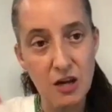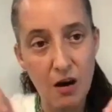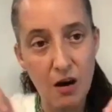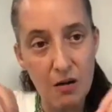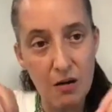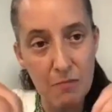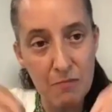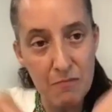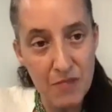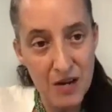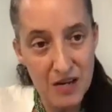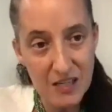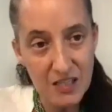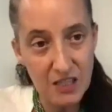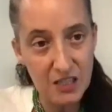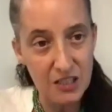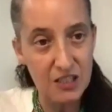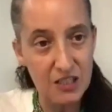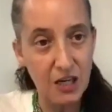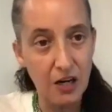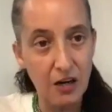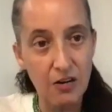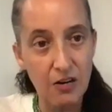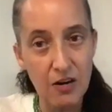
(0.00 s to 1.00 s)
are meant to
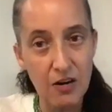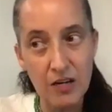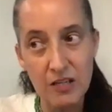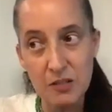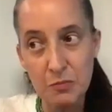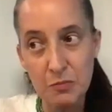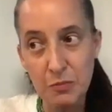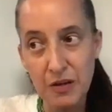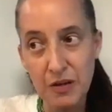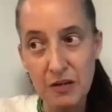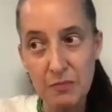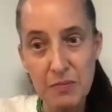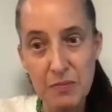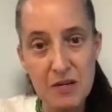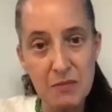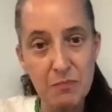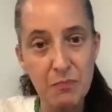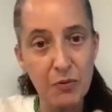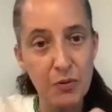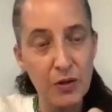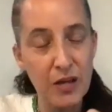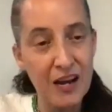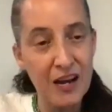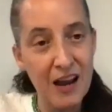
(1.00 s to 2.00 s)
terrorize Black
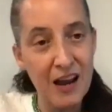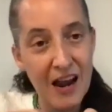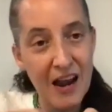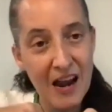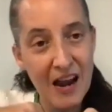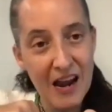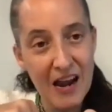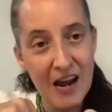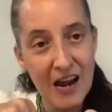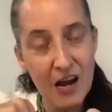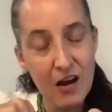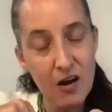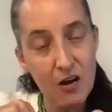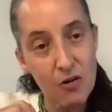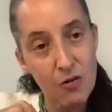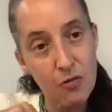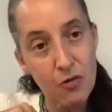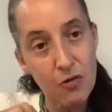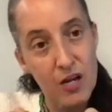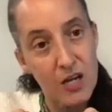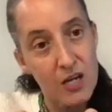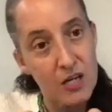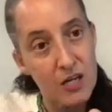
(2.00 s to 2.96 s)
people, and how